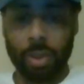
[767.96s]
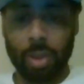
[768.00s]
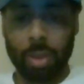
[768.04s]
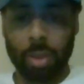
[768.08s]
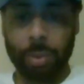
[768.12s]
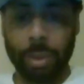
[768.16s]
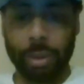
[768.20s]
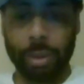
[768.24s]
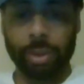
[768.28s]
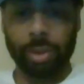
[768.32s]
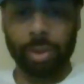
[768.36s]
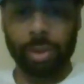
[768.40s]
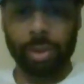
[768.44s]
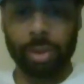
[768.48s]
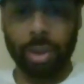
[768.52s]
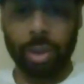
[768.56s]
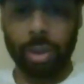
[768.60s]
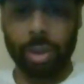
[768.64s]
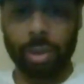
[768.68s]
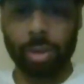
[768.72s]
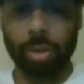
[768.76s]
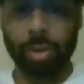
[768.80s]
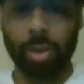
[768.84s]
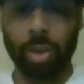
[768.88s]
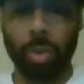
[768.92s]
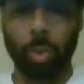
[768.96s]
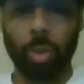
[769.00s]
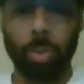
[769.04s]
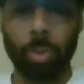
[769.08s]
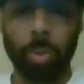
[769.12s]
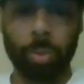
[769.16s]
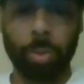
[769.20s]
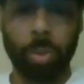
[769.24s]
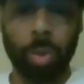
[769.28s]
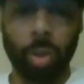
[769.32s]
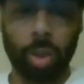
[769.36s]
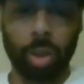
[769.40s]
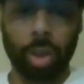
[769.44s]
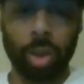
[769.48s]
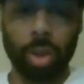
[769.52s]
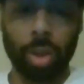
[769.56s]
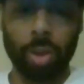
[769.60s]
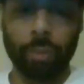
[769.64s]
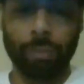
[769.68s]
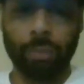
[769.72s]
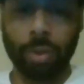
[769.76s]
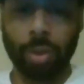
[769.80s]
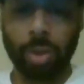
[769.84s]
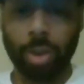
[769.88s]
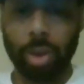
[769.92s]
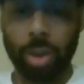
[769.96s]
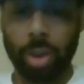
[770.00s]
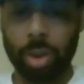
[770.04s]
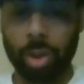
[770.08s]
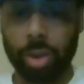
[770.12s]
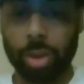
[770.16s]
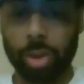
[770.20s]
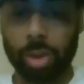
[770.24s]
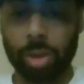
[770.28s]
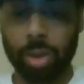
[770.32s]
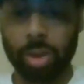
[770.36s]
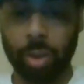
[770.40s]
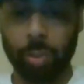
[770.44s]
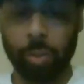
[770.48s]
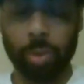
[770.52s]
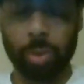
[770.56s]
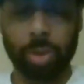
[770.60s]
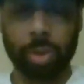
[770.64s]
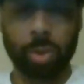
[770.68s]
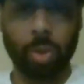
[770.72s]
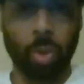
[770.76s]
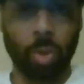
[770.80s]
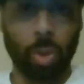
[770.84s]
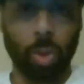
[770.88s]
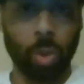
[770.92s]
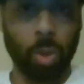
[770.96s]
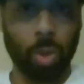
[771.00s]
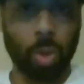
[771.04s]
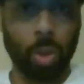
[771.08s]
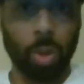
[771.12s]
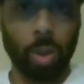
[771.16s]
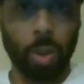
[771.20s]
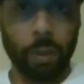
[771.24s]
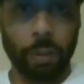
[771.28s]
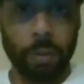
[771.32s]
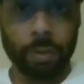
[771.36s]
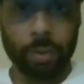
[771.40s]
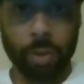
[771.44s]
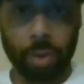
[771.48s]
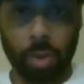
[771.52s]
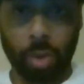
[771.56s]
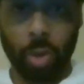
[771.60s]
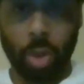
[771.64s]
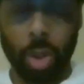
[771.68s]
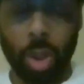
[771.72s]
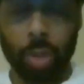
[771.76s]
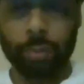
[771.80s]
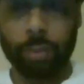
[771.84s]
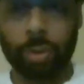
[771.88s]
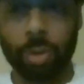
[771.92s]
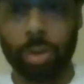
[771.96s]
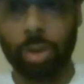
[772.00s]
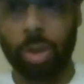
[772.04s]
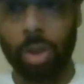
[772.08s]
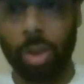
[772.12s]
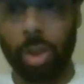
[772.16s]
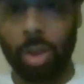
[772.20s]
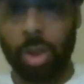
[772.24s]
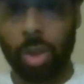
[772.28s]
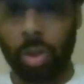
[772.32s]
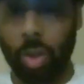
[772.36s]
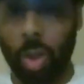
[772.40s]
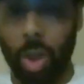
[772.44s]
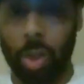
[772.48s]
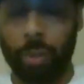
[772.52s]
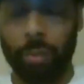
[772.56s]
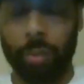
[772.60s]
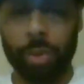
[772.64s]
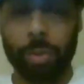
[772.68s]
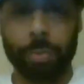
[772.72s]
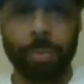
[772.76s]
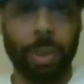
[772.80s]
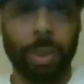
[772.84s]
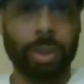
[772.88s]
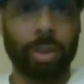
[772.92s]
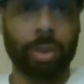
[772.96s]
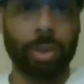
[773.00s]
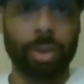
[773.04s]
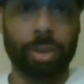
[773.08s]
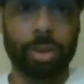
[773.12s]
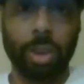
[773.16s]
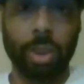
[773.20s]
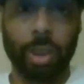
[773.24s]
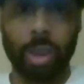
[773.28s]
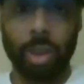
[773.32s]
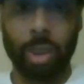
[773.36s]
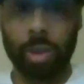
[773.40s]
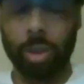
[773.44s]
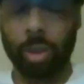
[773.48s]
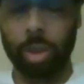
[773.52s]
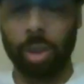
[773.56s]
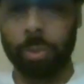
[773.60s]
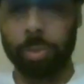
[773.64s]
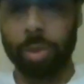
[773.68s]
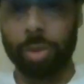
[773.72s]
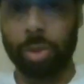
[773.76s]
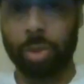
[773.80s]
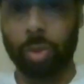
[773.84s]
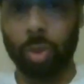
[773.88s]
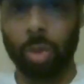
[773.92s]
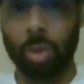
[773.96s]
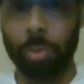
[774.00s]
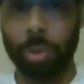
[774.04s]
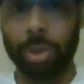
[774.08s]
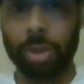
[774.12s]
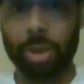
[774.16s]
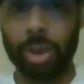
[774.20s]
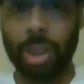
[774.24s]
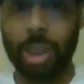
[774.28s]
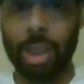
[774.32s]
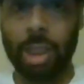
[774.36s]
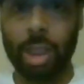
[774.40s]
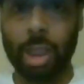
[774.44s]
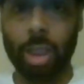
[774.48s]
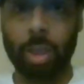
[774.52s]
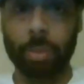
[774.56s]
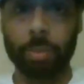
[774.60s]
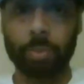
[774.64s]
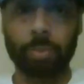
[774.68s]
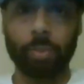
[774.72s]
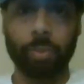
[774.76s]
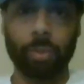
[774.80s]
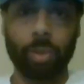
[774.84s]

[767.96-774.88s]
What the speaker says: basically says, we've been parking here for years, like, what's going on, to Carver. Carver is basically saying, look, I'm just doing my job.